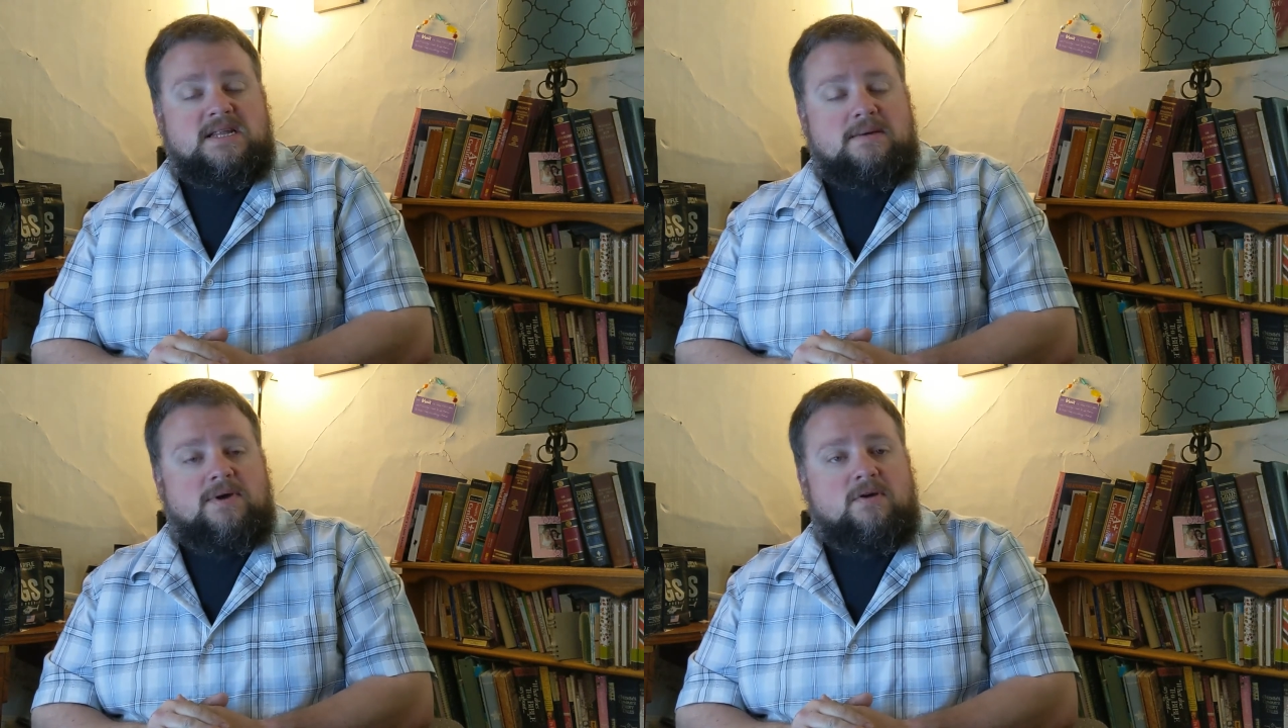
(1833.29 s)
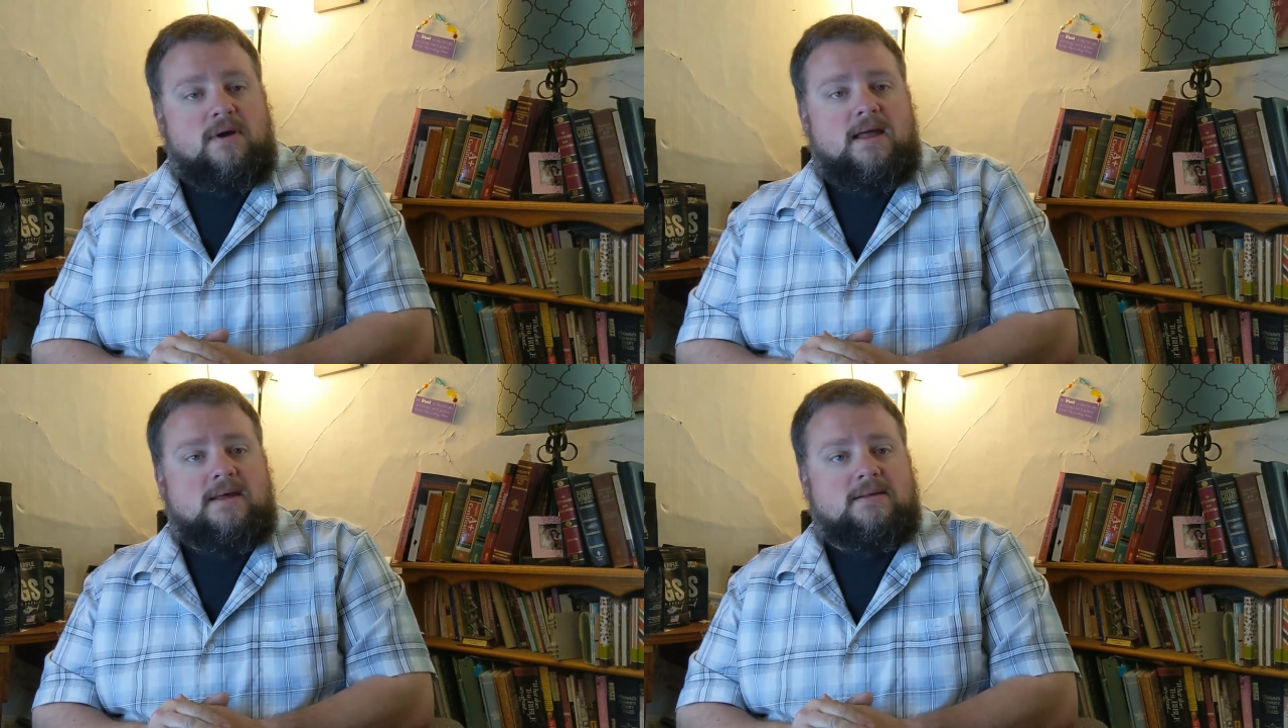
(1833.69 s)
a
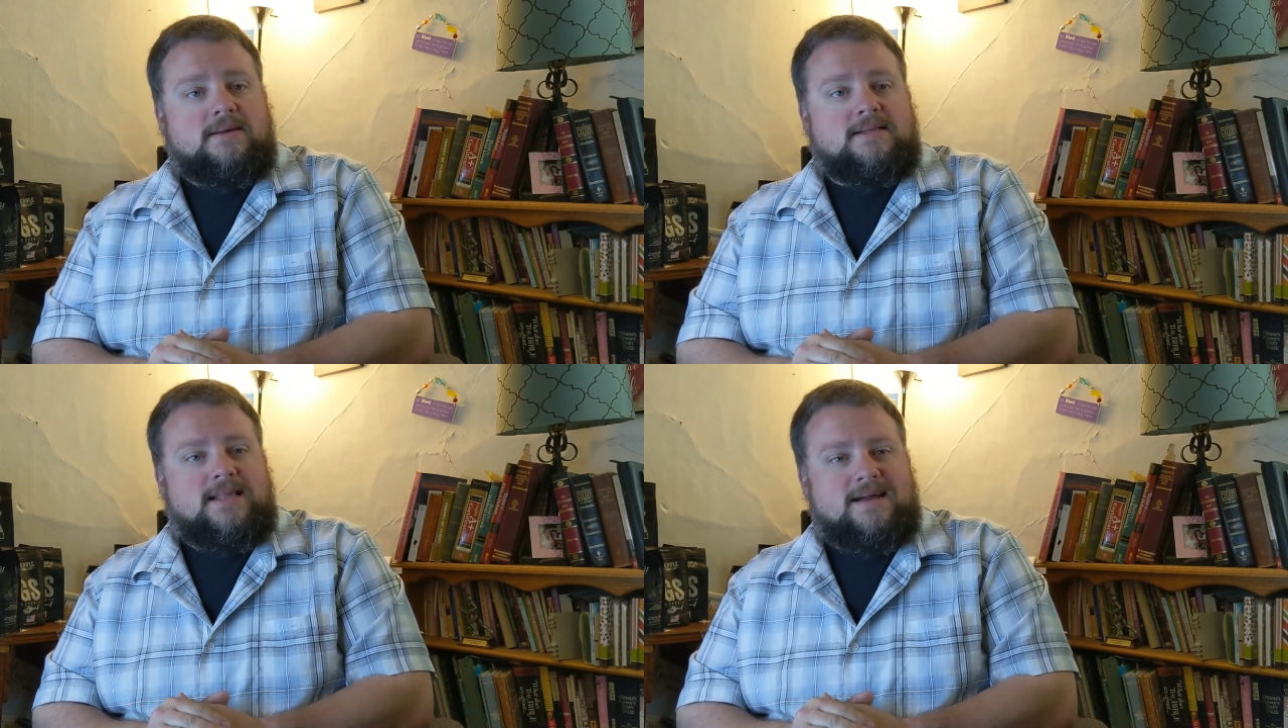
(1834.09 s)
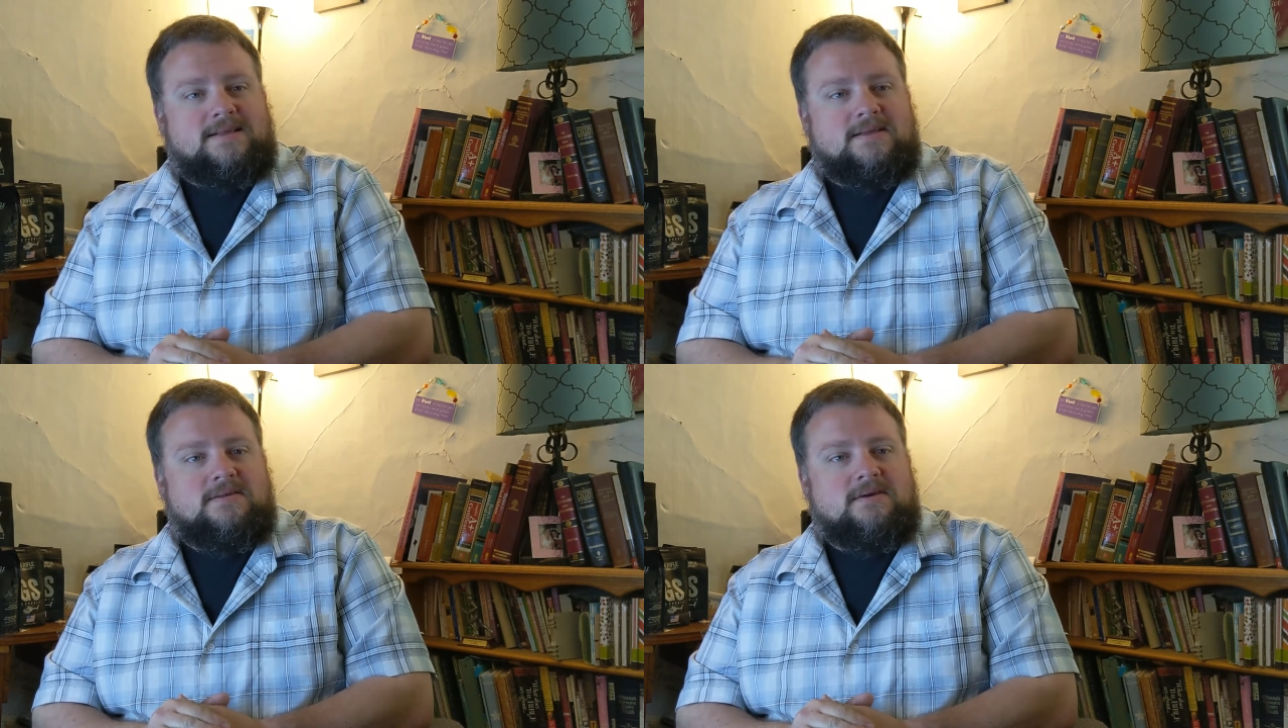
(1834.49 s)
democratically
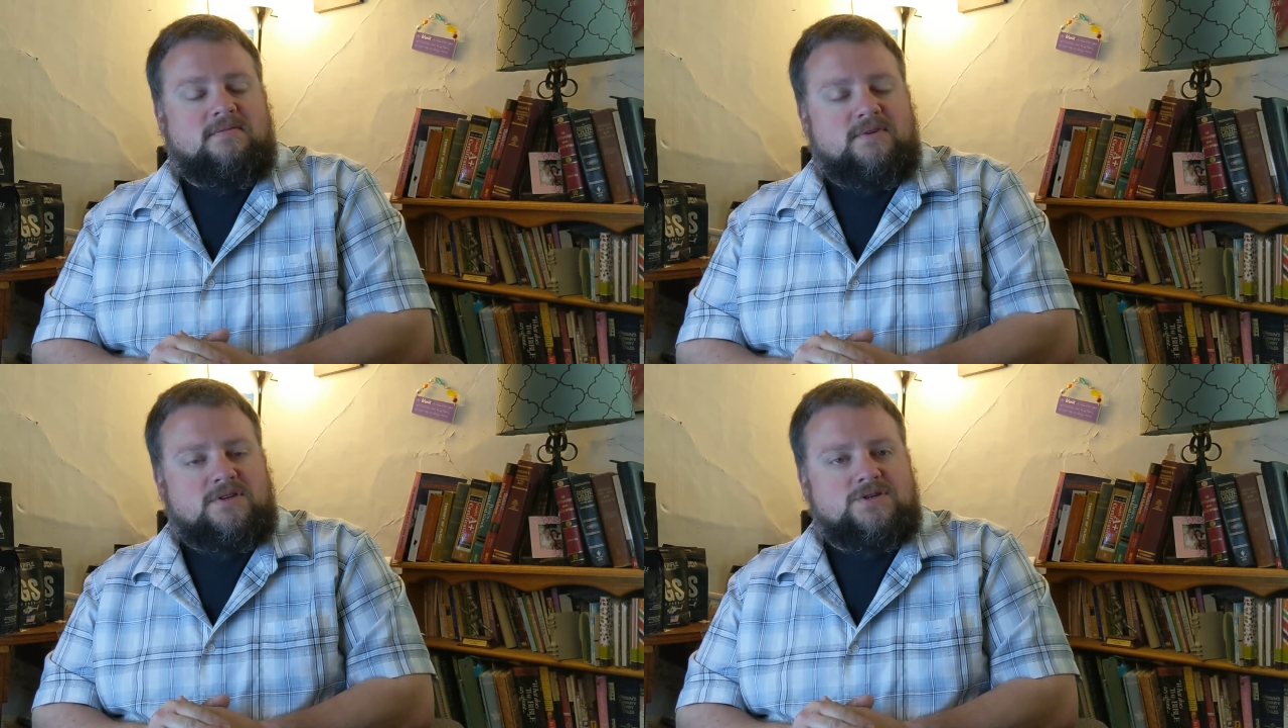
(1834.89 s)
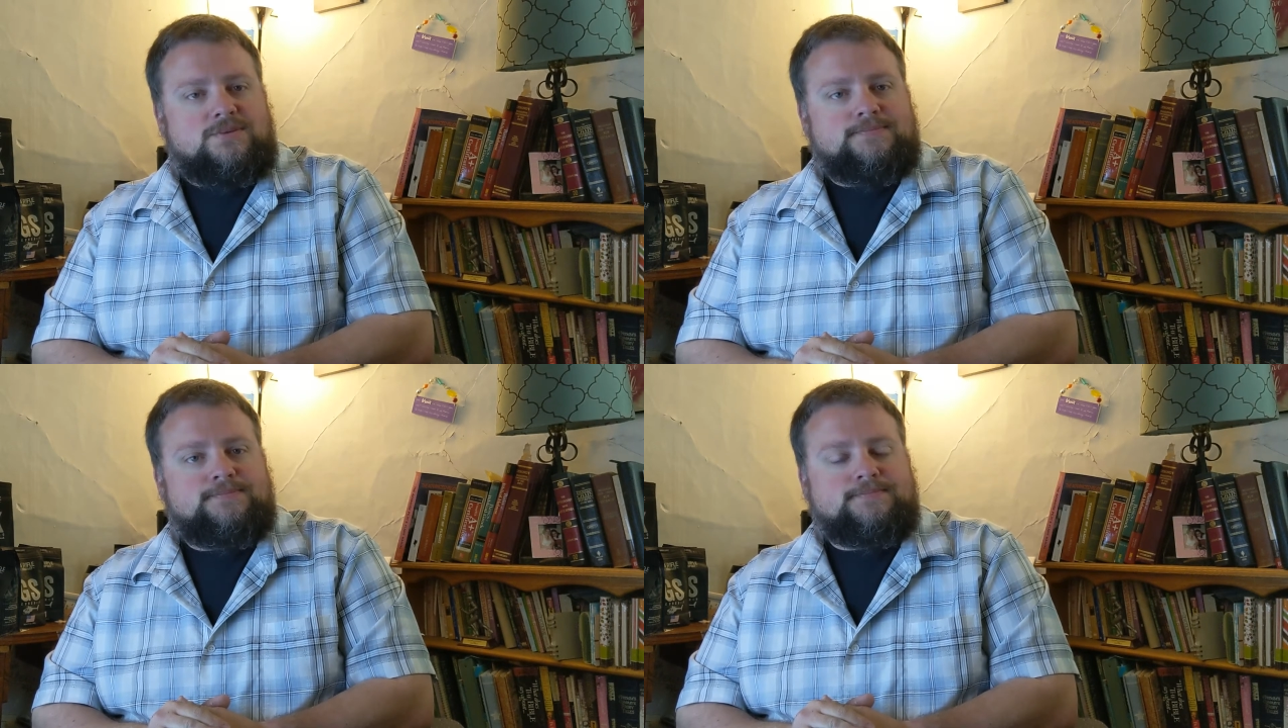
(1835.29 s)
elected
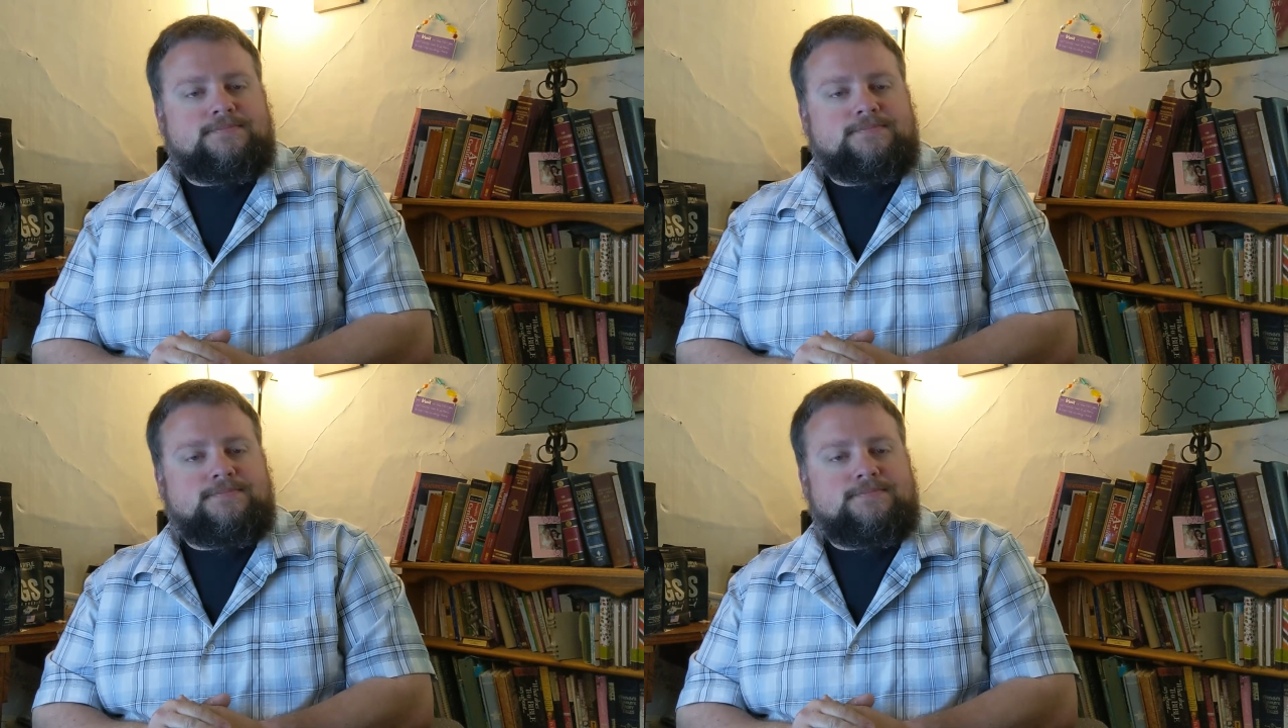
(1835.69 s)
official.